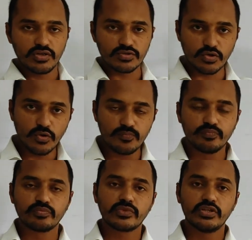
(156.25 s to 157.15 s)

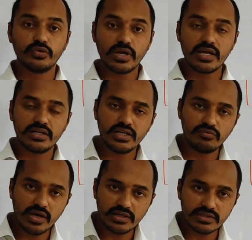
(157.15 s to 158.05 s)
So you can
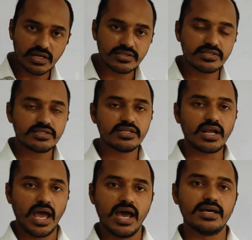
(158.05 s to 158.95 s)
define a transistor
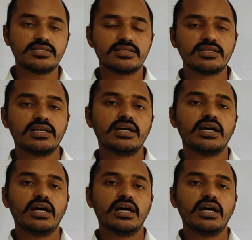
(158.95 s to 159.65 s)
as